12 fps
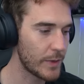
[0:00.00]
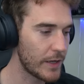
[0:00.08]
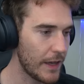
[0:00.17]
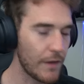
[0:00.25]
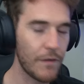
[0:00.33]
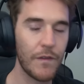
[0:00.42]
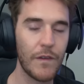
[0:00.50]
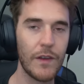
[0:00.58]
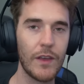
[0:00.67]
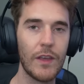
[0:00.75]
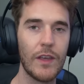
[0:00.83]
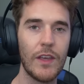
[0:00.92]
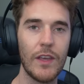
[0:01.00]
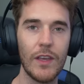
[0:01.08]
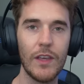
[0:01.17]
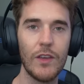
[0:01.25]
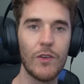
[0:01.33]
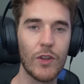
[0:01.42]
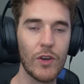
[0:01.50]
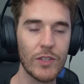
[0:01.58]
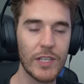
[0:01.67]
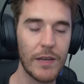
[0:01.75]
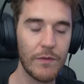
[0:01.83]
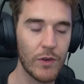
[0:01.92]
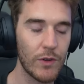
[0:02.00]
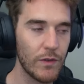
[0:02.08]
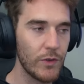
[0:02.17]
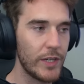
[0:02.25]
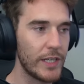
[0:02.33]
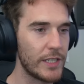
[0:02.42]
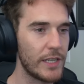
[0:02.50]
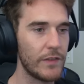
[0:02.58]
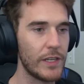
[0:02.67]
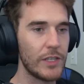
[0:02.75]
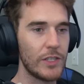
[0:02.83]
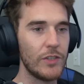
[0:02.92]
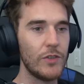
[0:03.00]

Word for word: but if you're a long time viewer of LewDix Aviation,